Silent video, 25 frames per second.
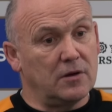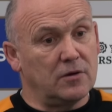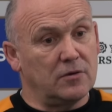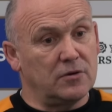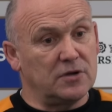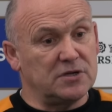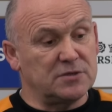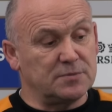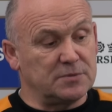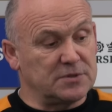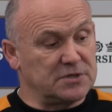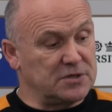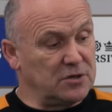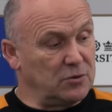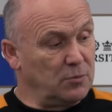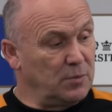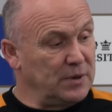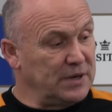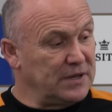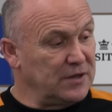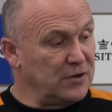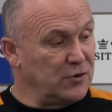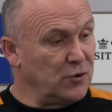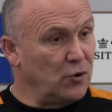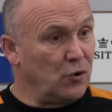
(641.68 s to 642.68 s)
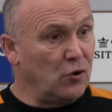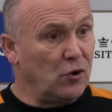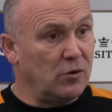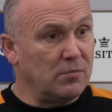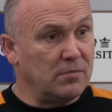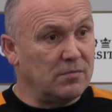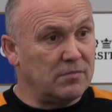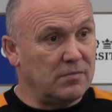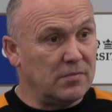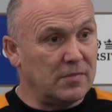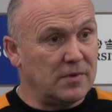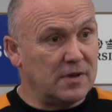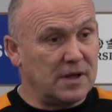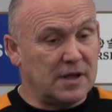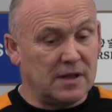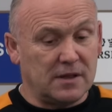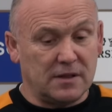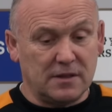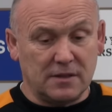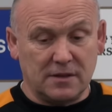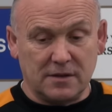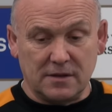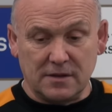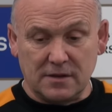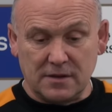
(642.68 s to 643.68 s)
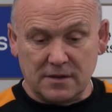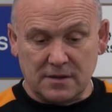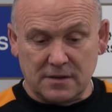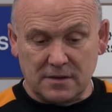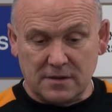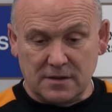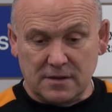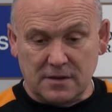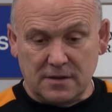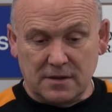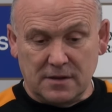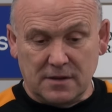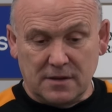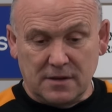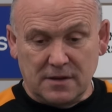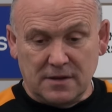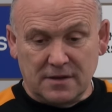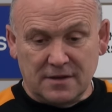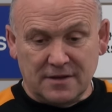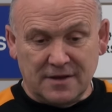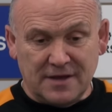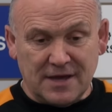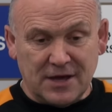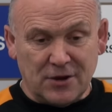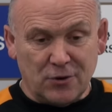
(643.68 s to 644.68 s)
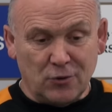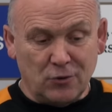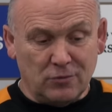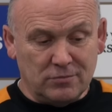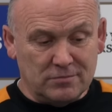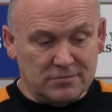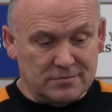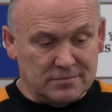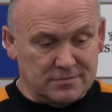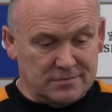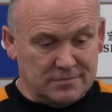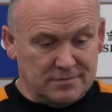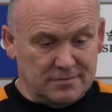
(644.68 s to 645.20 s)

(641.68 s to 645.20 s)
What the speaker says: Christmas will be the norm. I'll get up,